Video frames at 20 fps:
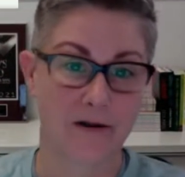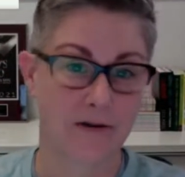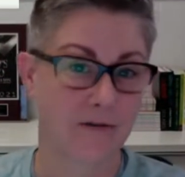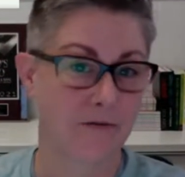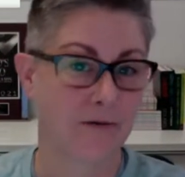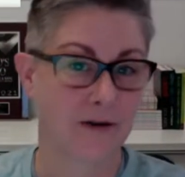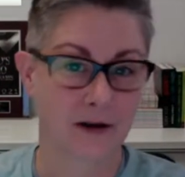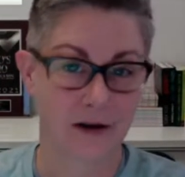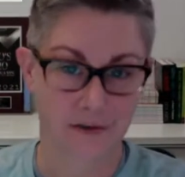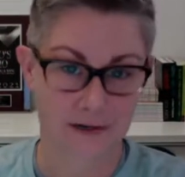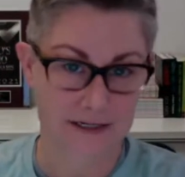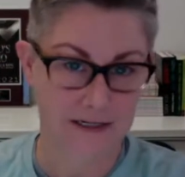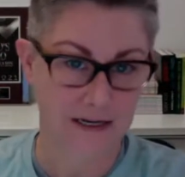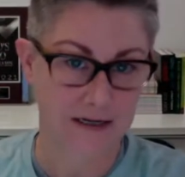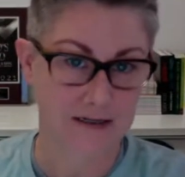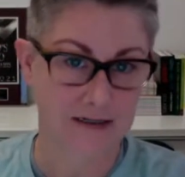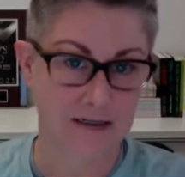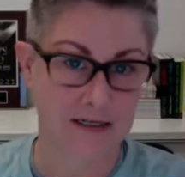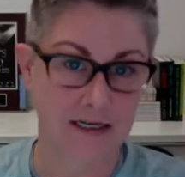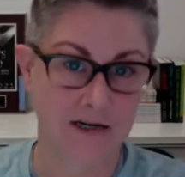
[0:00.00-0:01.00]
We always
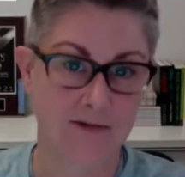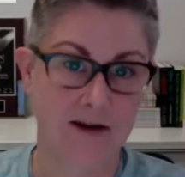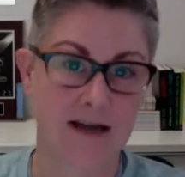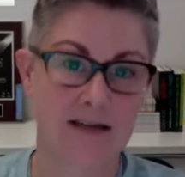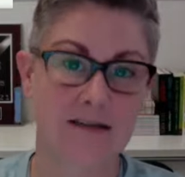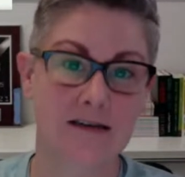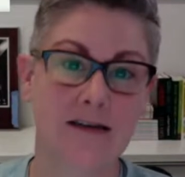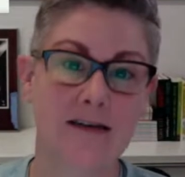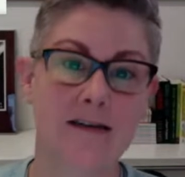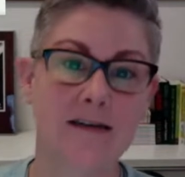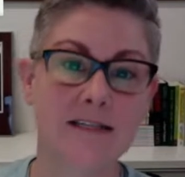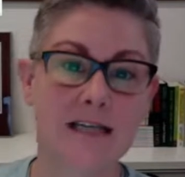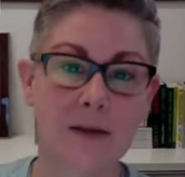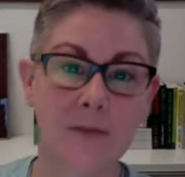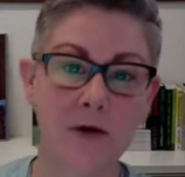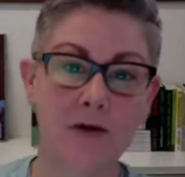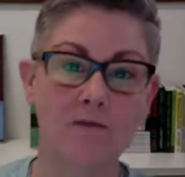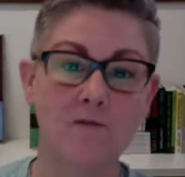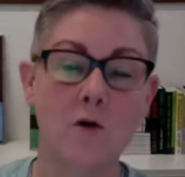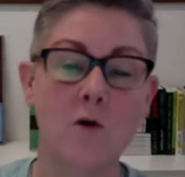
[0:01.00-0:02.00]
head to Key West in
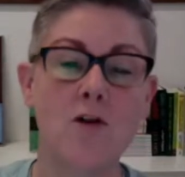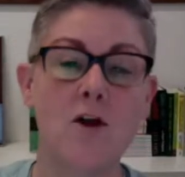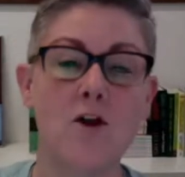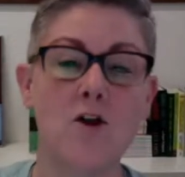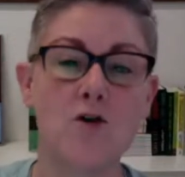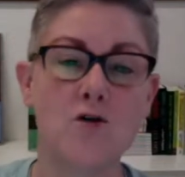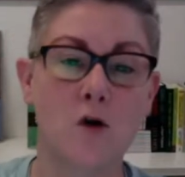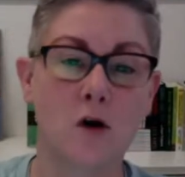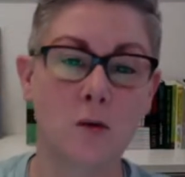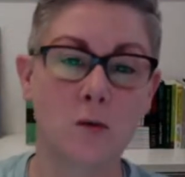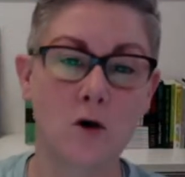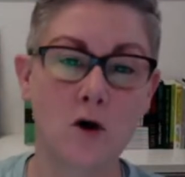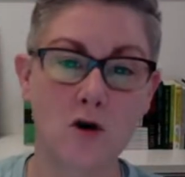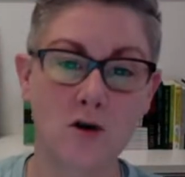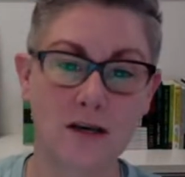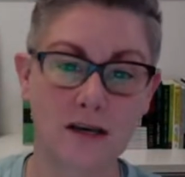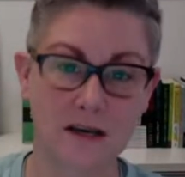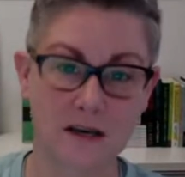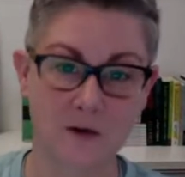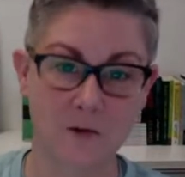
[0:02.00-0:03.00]
December for the
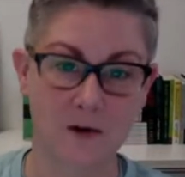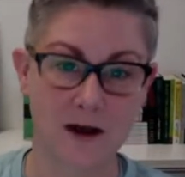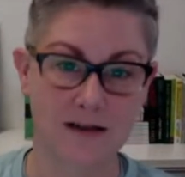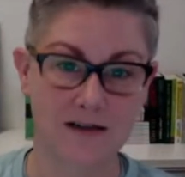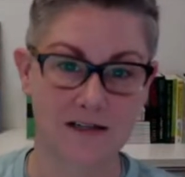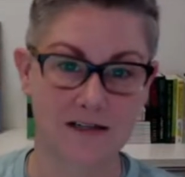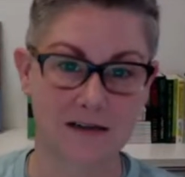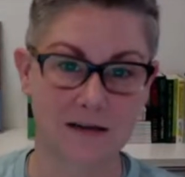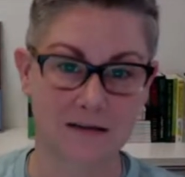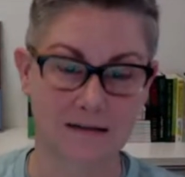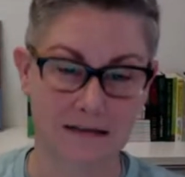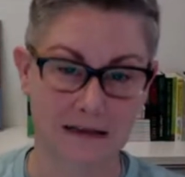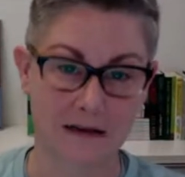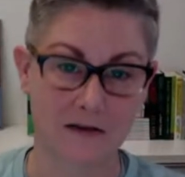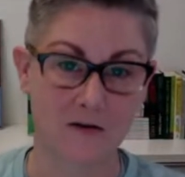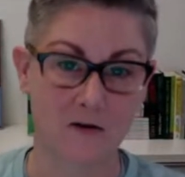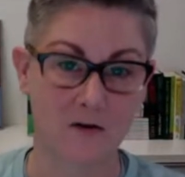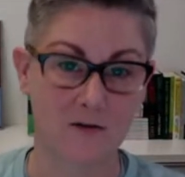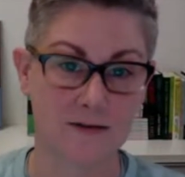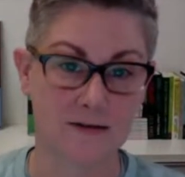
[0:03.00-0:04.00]
NORML Key West
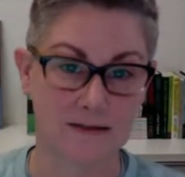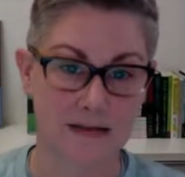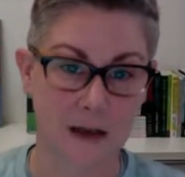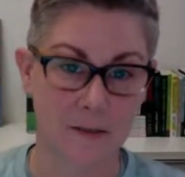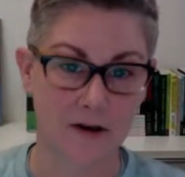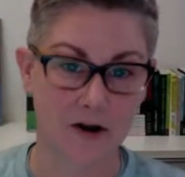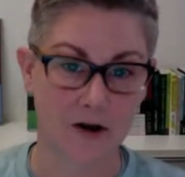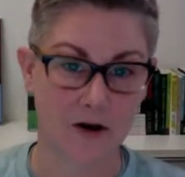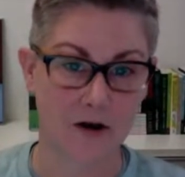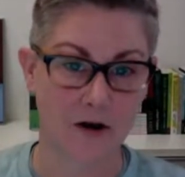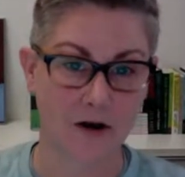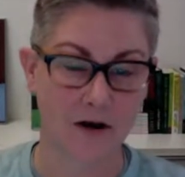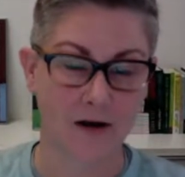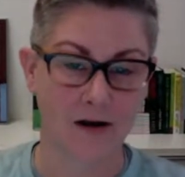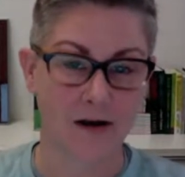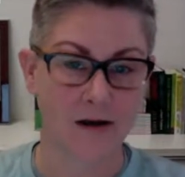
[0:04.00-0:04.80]
Legal Seminar.